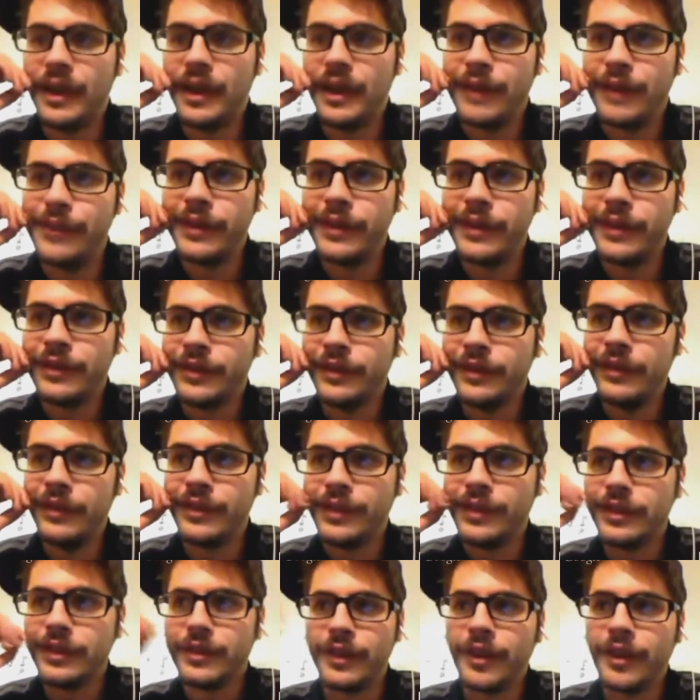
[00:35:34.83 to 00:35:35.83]
I mean,
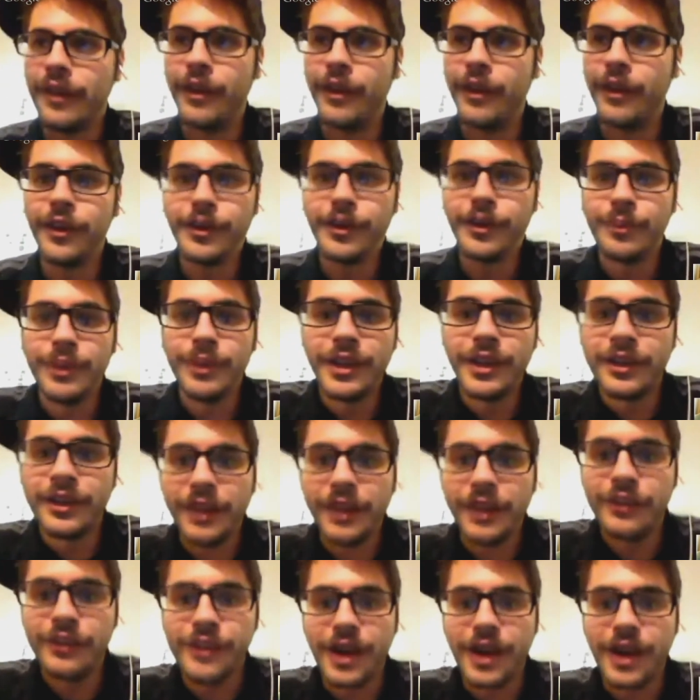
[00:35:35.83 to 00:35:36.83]
because arguably
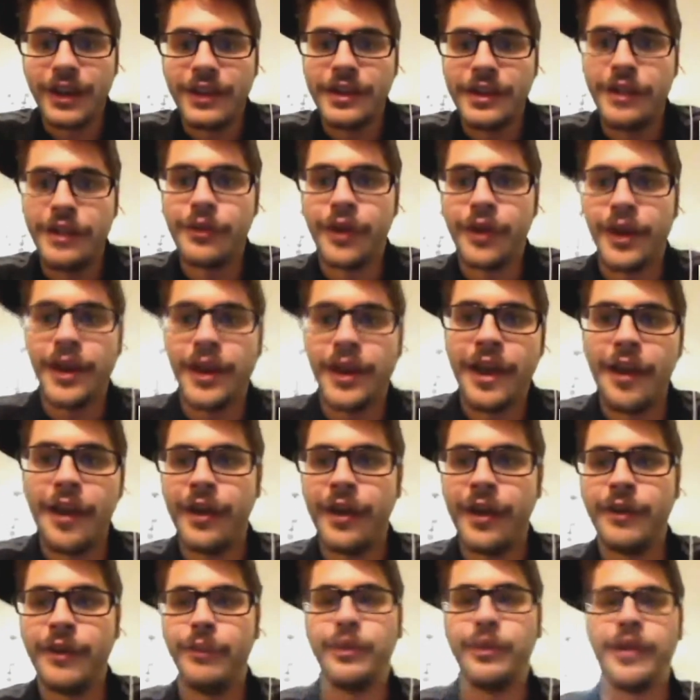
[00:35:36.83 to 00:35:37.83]
it's Johnny T right now,
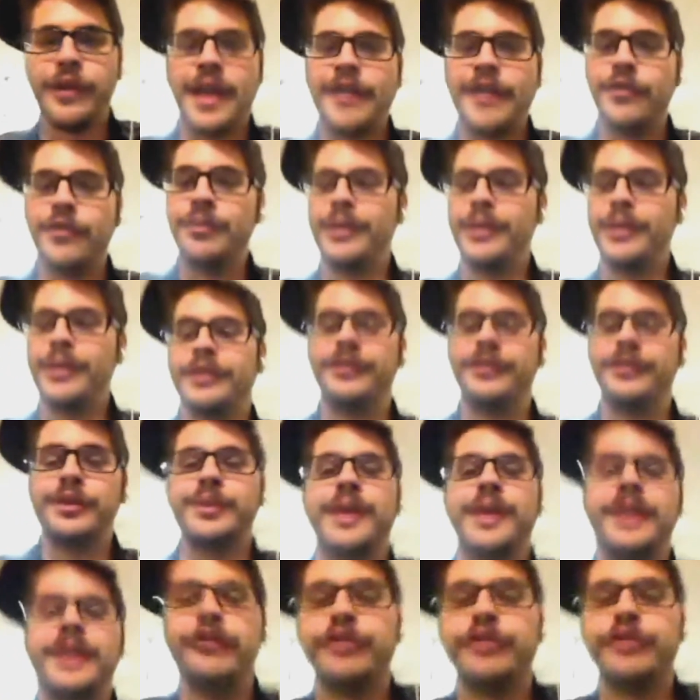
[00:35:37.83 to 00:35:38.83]
and everybody's still
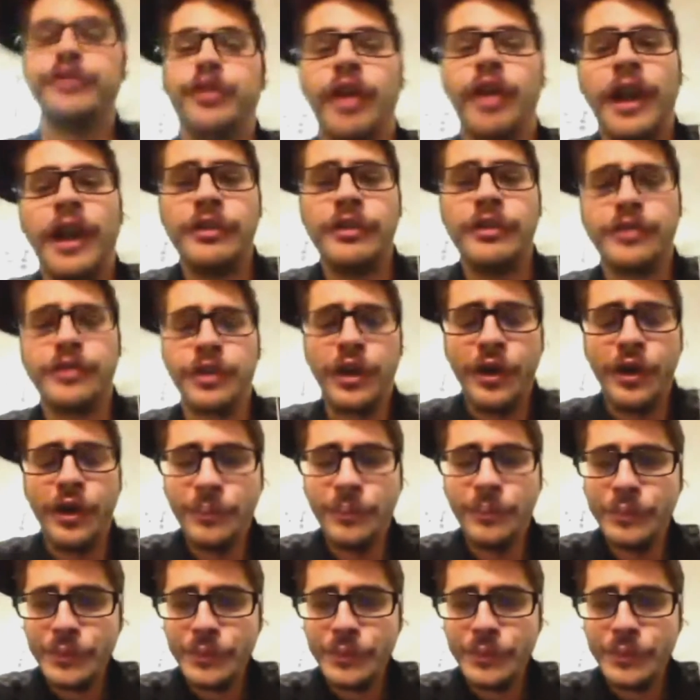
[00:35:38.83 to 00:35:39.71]
waiting for Ryan Strome.